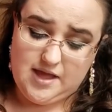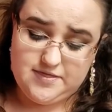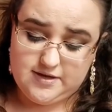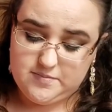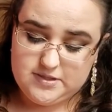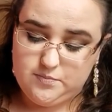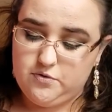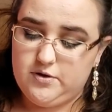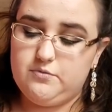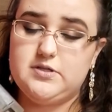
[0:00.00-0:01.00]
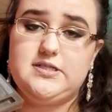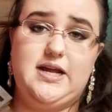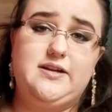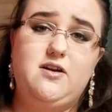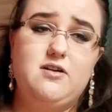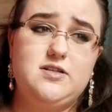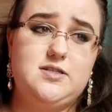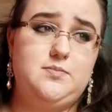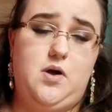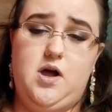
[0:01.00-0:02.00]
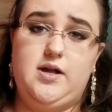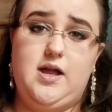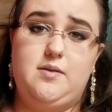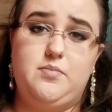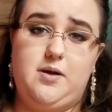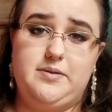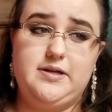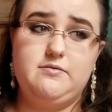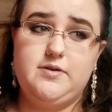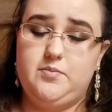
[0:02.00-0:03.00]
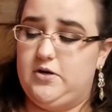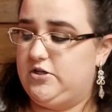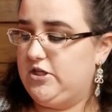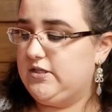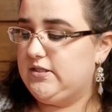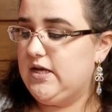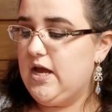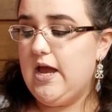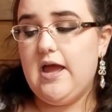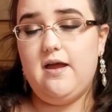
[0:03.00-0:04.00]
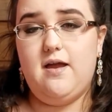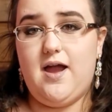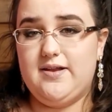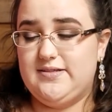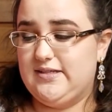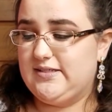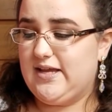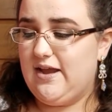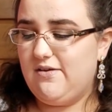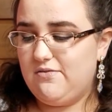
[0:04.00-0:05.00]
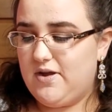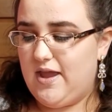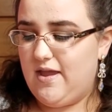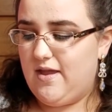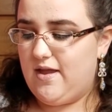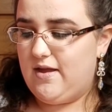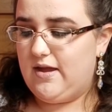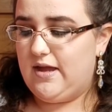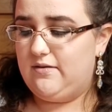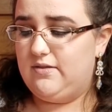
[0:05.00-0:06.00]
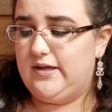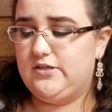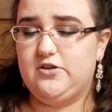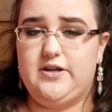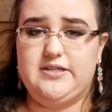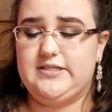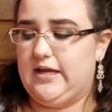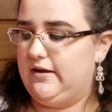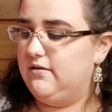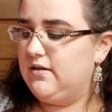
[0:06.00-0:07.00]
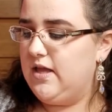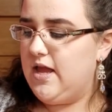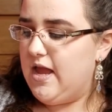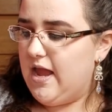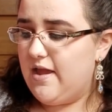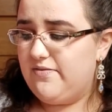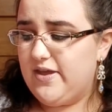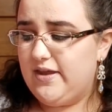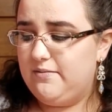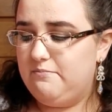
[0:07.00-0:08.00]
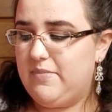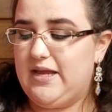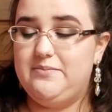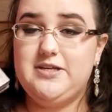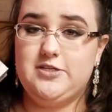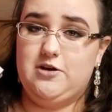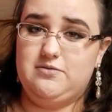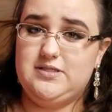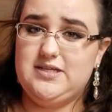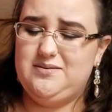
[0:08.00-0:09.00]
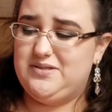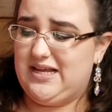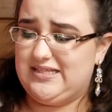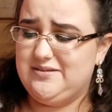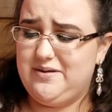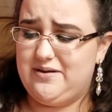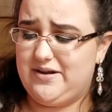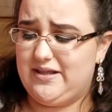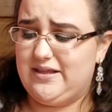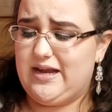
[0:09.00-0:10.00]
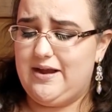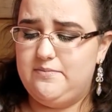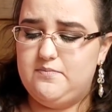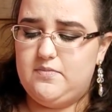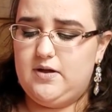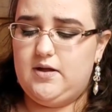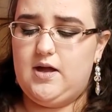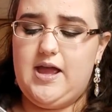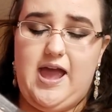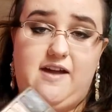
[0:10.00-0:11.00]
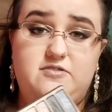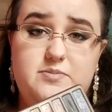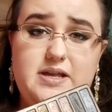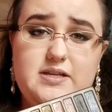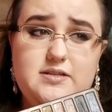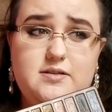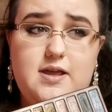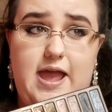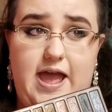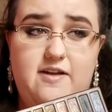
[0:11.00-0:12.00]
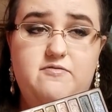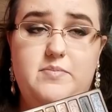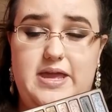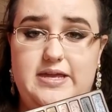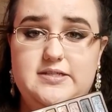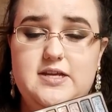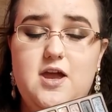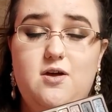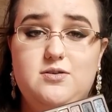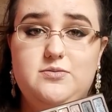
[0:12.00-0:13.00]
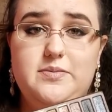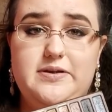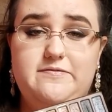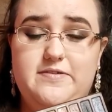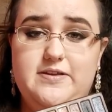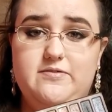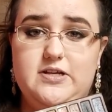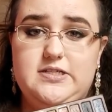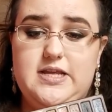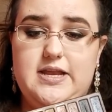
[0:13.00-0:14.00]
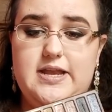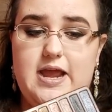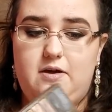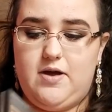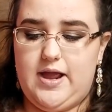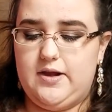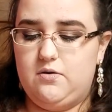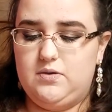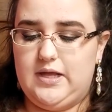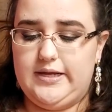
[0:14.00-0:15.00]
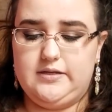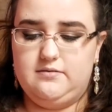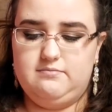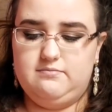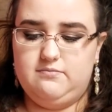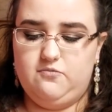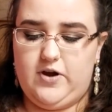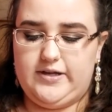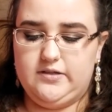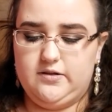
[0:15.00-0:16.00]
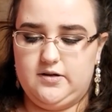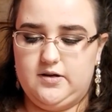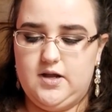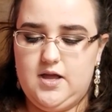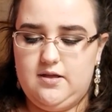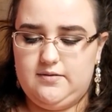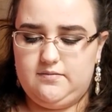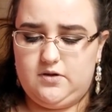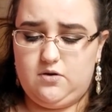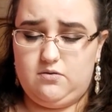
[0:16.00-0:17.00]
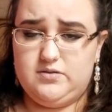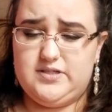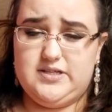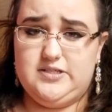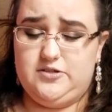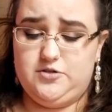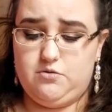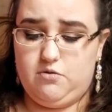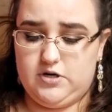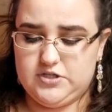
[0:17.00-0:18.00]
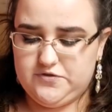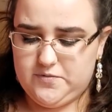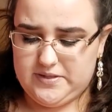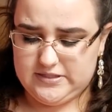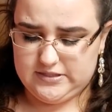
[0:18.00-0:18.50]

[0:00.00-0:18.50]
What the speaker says: I think I'm at the point where Sidecar and Smog I'm probably going to repurchase on discount at during a sale, and then maybe Toasted, but that's about it. Like, I'm Half Baked was one of my favorites, and now I don't like regular golds because they're too orange for me.